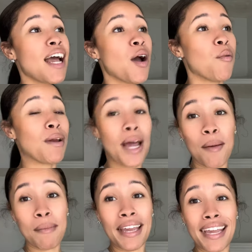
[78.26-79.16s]
when I
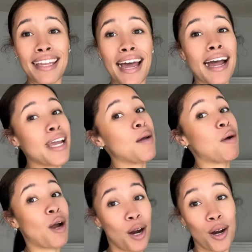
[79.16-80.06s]
mean I am
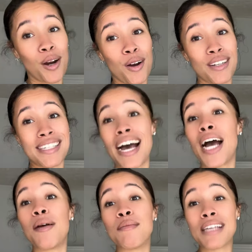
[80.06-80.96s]
her
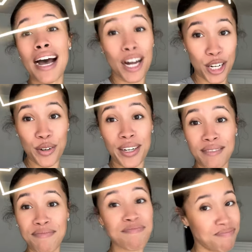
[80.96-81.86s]
times a hundred.
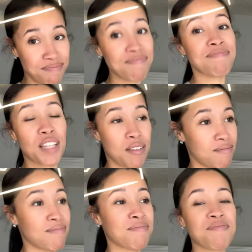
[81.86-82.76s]
Mm-hmm,
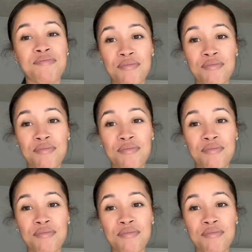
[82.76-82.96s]
mm-hmm.